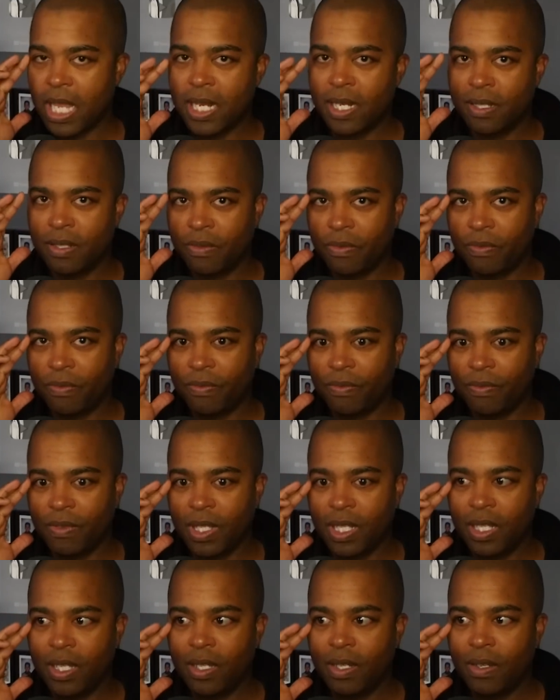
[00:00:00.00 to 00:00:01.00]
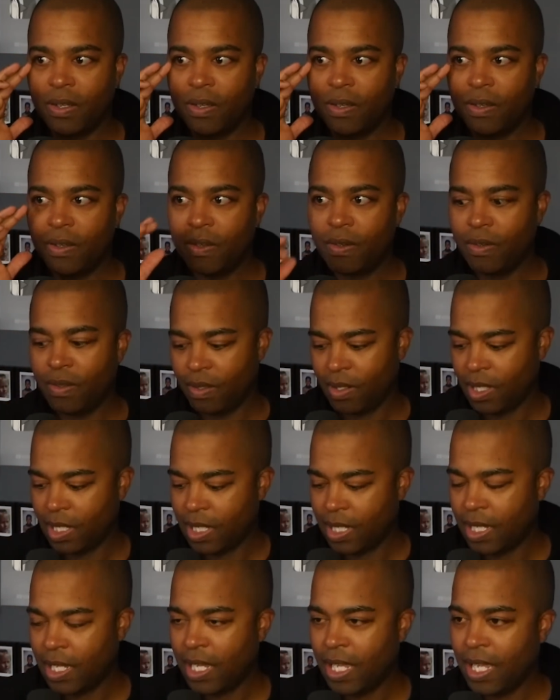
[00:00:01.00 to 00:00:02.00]
Danny DeVito.
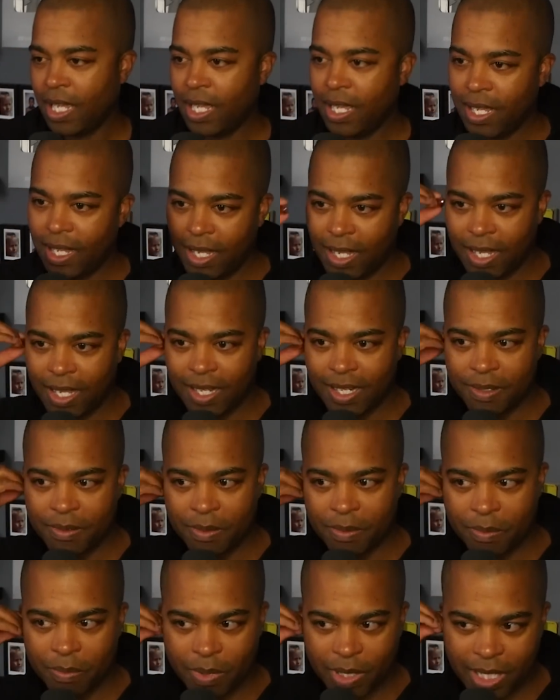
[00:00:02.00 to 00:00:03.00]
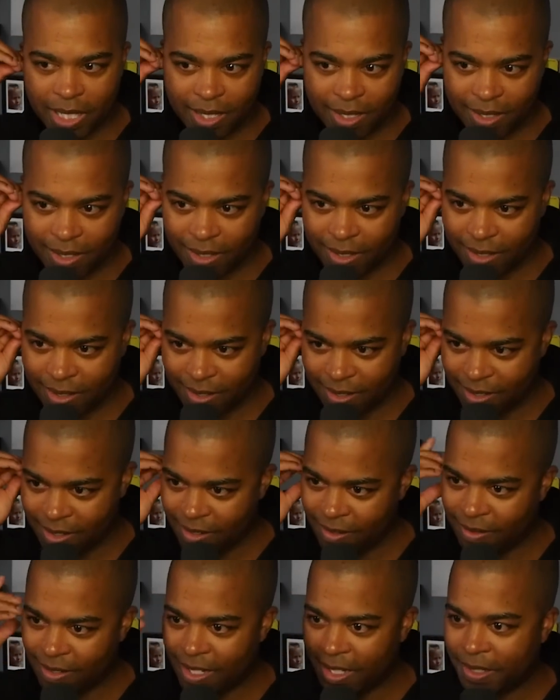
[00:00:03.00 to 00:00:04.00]
And but
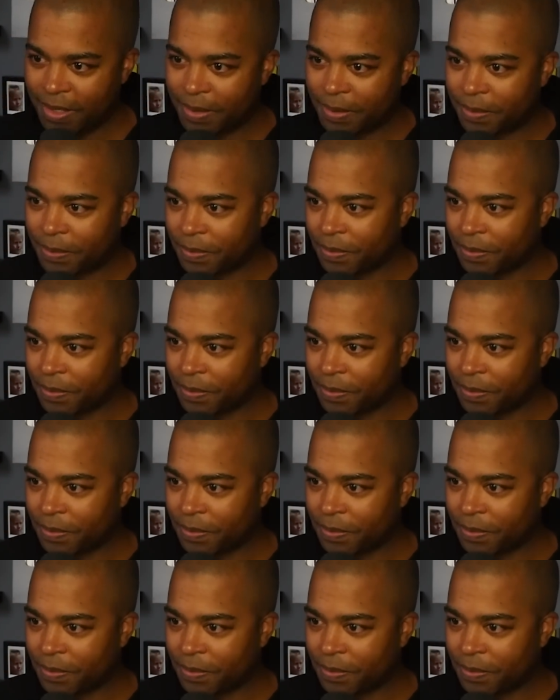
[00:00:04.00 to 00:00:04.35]
hold on.